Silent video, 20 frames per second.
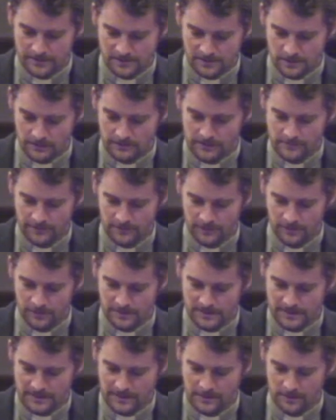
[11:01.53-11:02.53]
sorry for
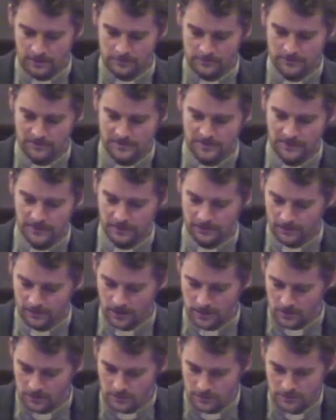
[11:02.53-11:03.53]
ourselves
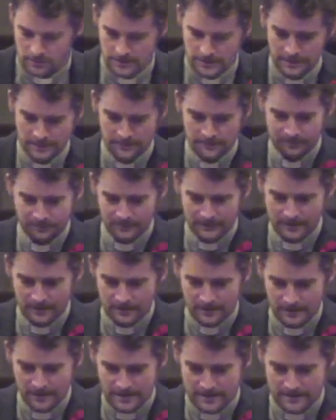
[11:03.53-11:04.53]
alone
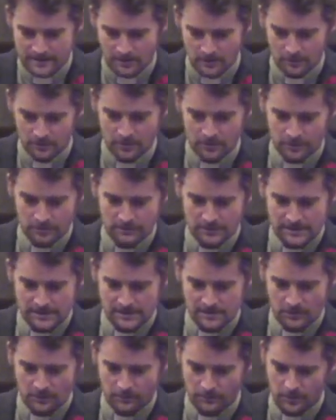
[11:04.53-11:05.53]
is not godly
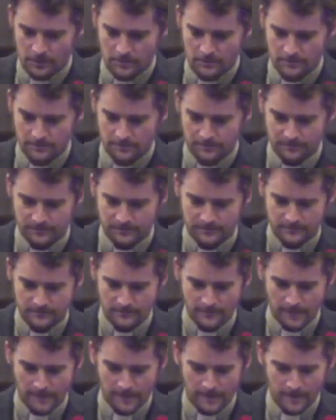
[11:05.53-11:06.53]
sorrow
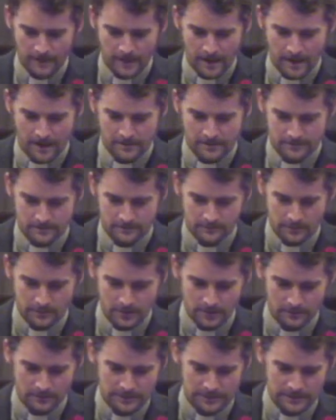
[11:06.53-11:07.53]
and will
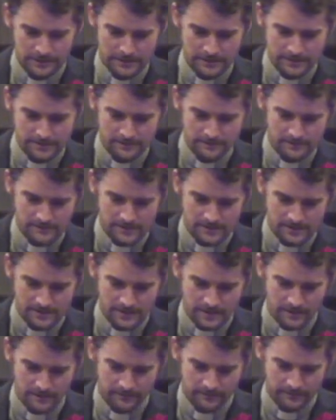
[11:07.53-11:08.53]
only lead to
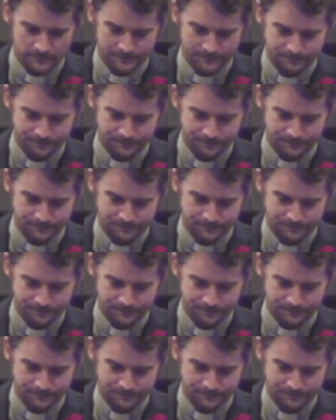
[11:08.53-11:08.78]
death.